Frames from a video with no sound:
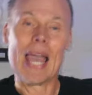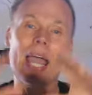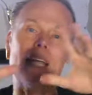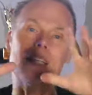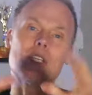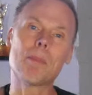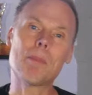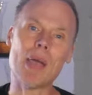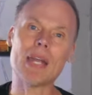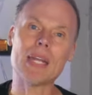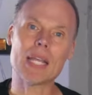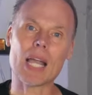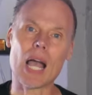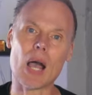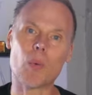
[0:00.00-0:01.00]
And
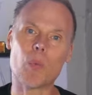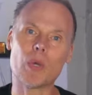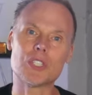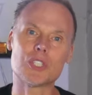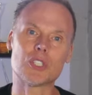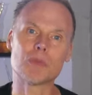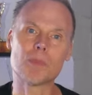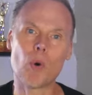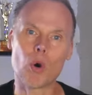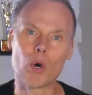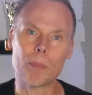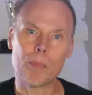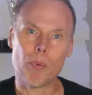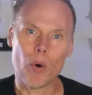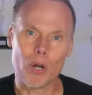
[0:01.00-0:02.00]
depending on which is more
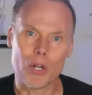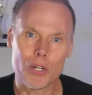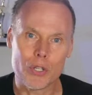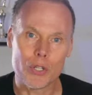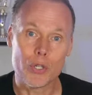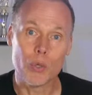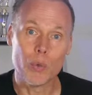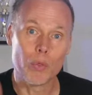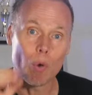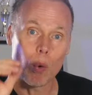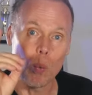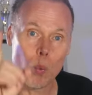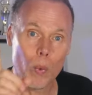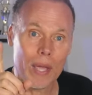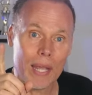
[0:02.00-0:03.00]
important to you, the
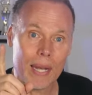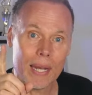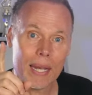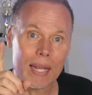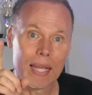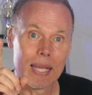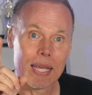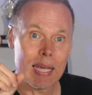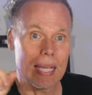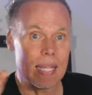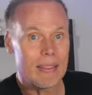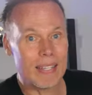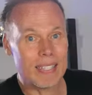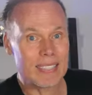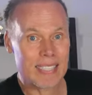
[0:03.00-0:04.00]
win
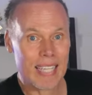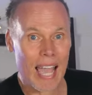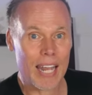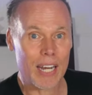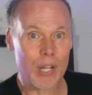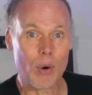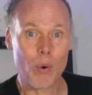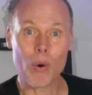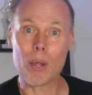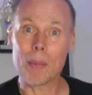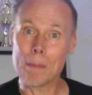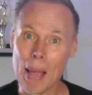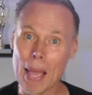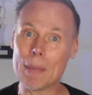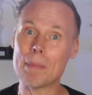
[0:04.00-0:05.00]
in this category
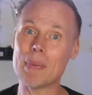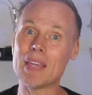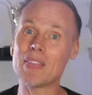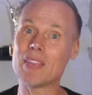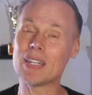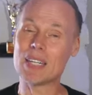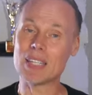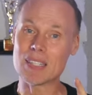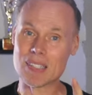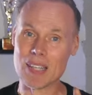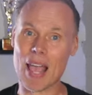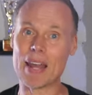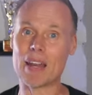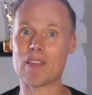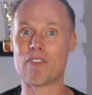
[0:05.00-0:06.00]
might be the
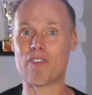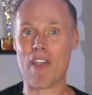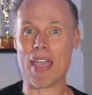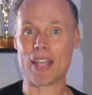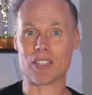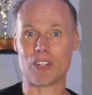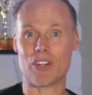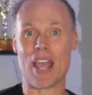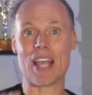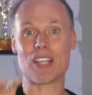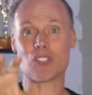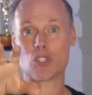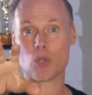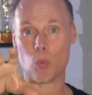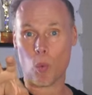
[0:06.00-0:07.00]
deciding factor
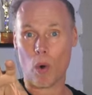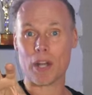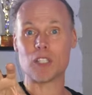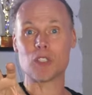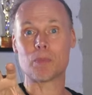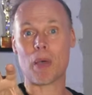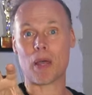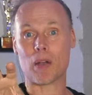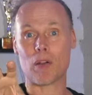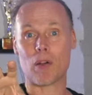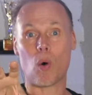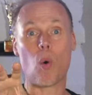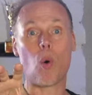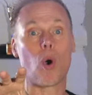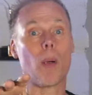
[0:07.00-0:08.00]
as to what is better
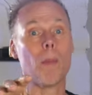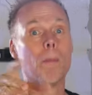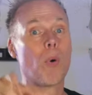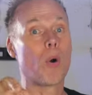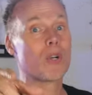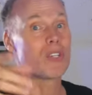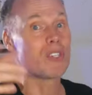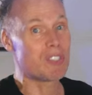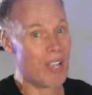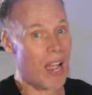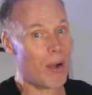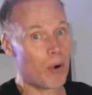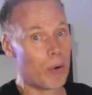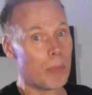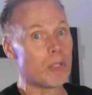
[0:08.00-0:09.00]
or more
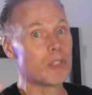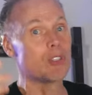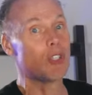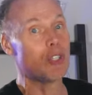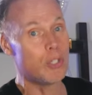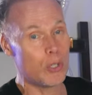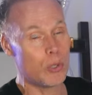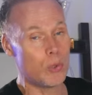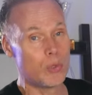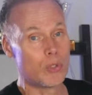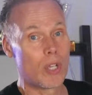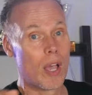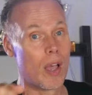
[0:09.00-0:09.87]
desirable to use